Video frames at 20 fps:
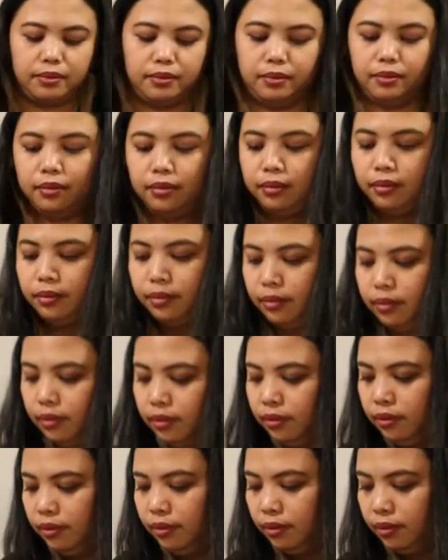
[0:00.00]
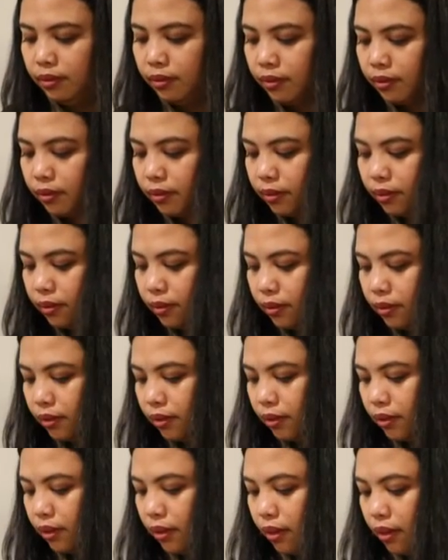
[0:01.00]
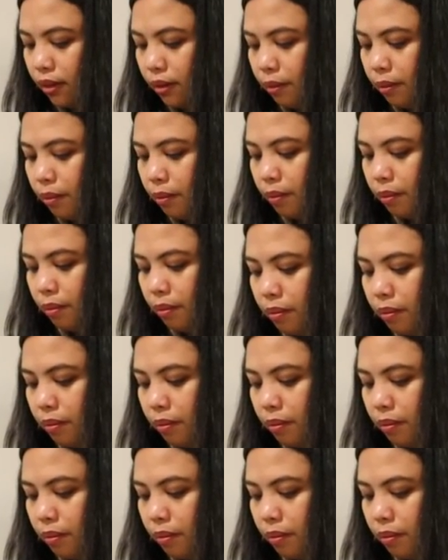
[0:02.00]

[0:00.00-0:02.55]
Nobody speaks.